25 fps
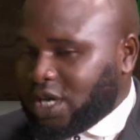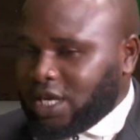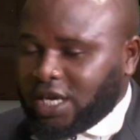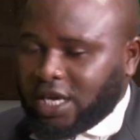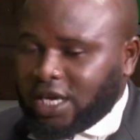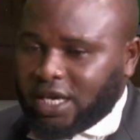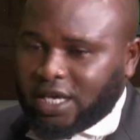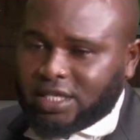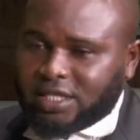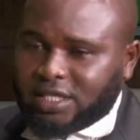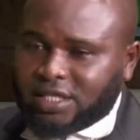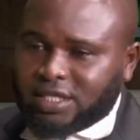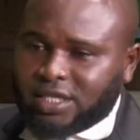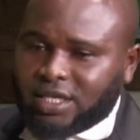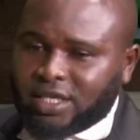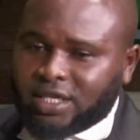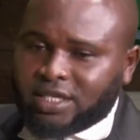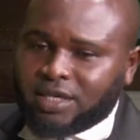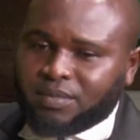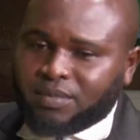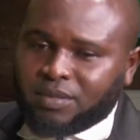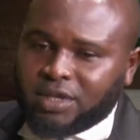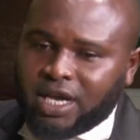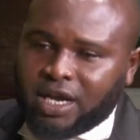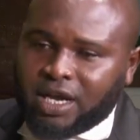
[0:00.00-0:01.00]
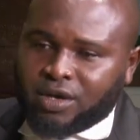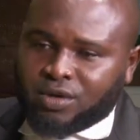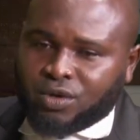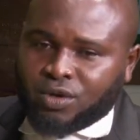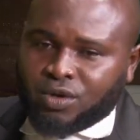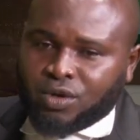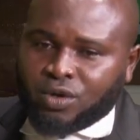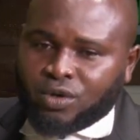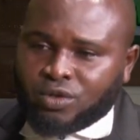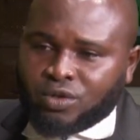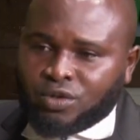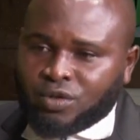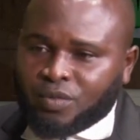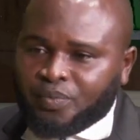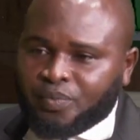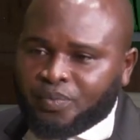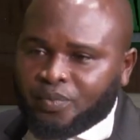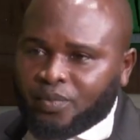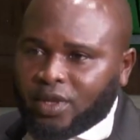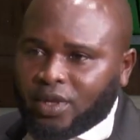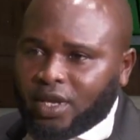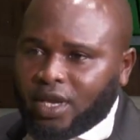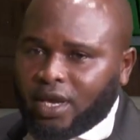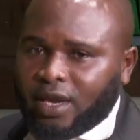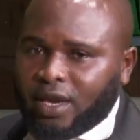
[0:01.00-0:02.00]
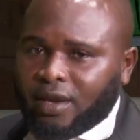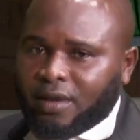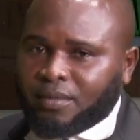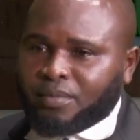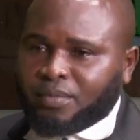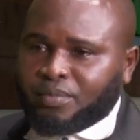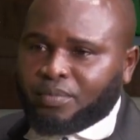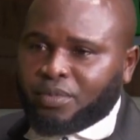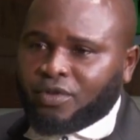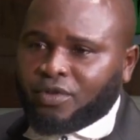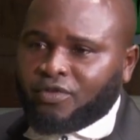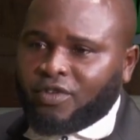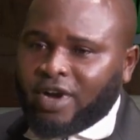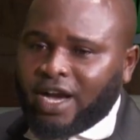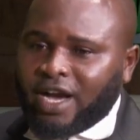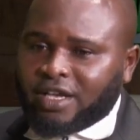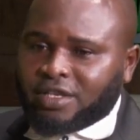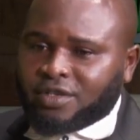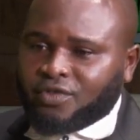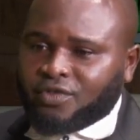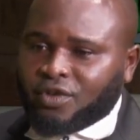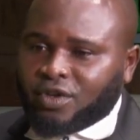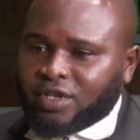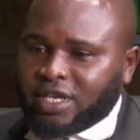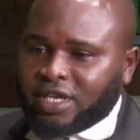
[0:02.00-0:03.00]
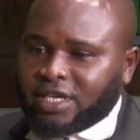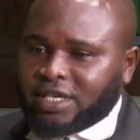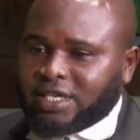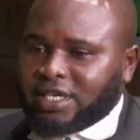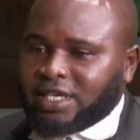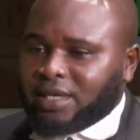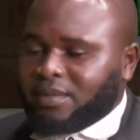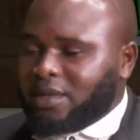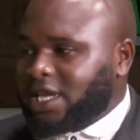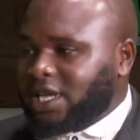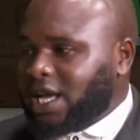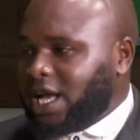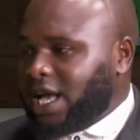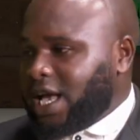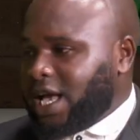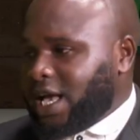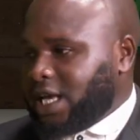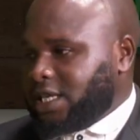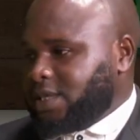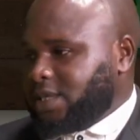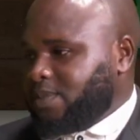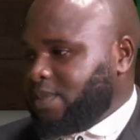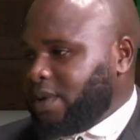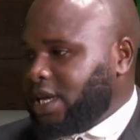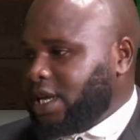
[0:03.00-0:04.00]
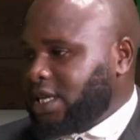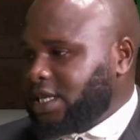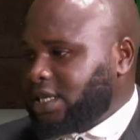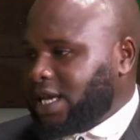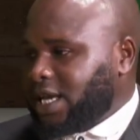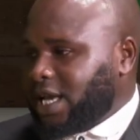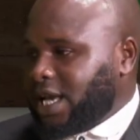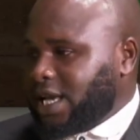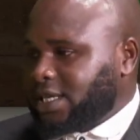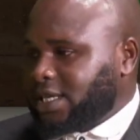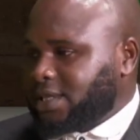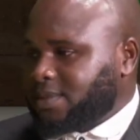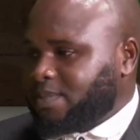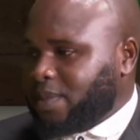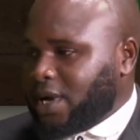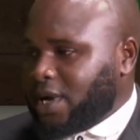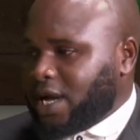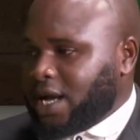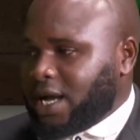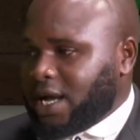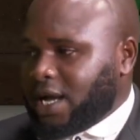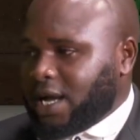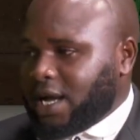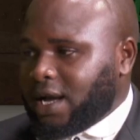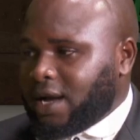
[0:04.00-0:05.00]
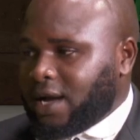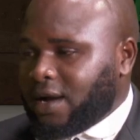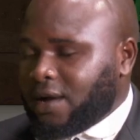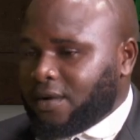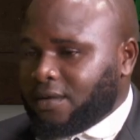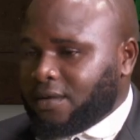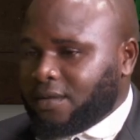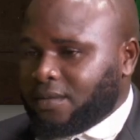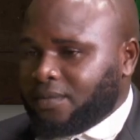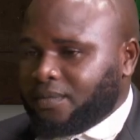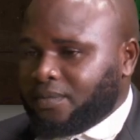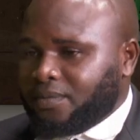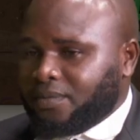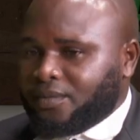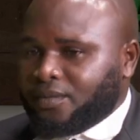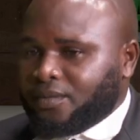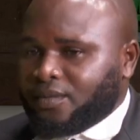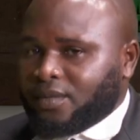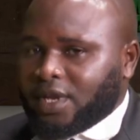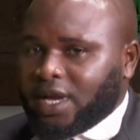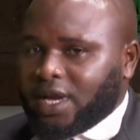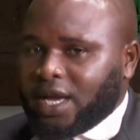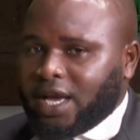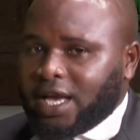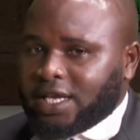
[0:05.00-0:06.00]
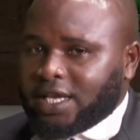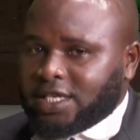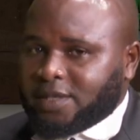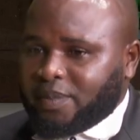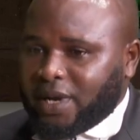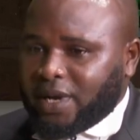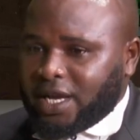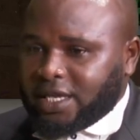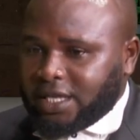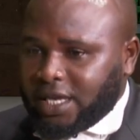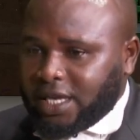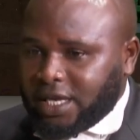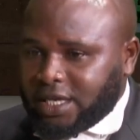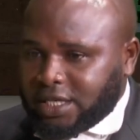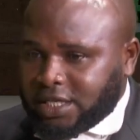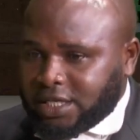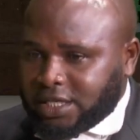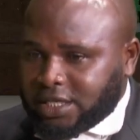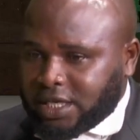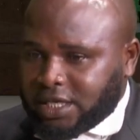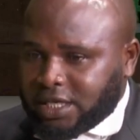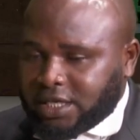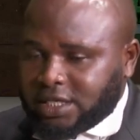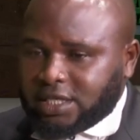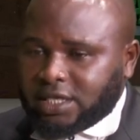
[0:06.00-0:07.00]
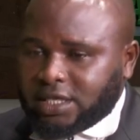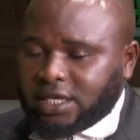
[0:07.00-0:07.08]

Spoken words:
Yes, the criminal code provides for the criminal aspect as per negligence.